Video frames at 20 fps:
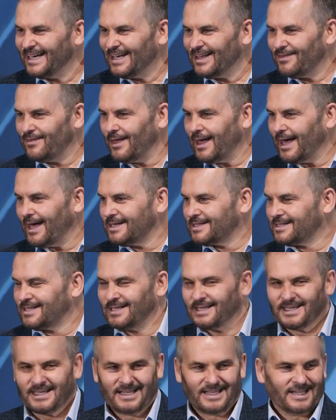
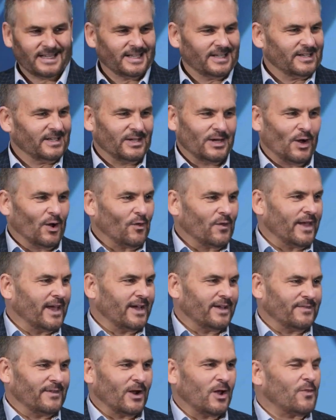That, you know,
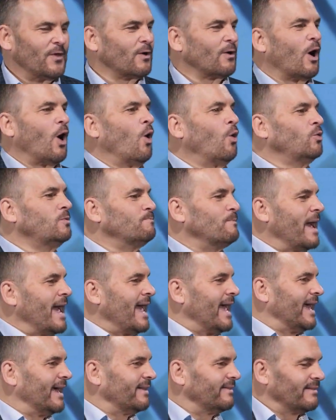they're their own
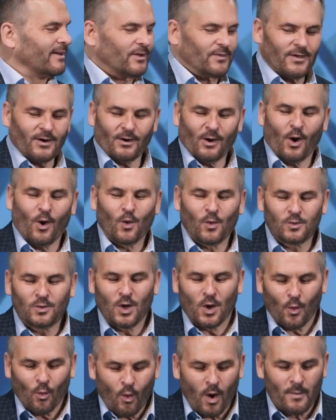man, they're their
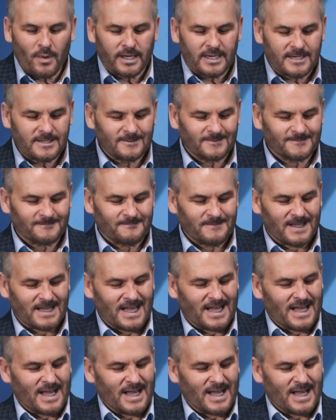own woman.